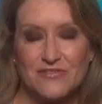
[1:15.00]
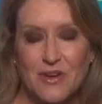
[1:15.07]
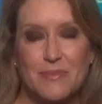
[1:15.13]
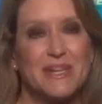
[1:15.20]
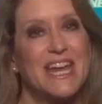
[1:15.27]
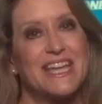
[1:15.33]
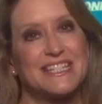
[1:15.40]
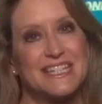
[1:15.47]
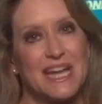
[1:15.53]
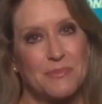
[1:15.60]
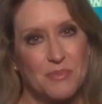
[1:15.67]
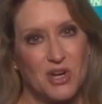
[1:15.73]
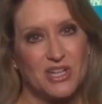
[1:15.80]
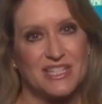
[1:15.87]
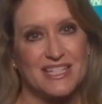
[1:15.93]
From the
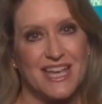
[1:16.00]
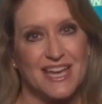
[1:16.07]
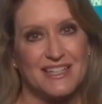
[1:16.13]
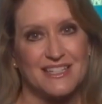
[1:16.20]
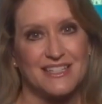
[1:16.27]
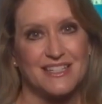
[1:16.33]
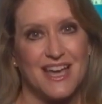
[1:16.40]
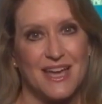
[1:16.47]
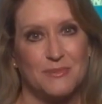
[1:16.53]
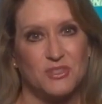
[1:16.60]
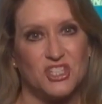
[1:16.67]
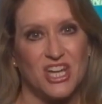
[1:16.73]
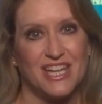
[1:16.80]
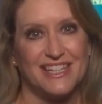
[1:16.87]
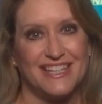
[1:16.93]
NASDAQ market site,
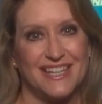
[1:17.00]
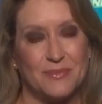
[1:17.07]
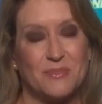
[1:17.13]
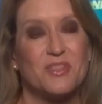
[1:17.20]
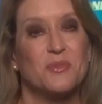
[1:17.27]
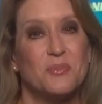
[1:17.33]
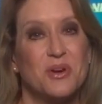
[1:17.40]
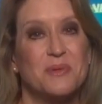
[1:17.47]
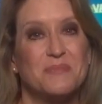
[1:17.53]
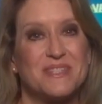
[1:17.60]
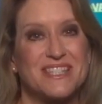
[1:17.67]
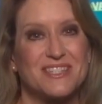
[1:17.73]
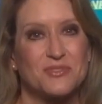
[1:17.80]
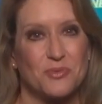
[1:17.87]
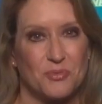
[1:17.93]
I'm Jane King with your morning
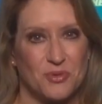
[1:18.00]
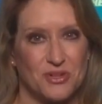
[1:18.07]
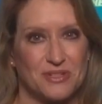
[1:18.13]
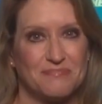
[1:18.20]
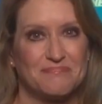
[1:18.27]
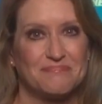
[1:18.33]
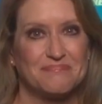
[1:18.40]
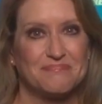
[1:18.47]
business report.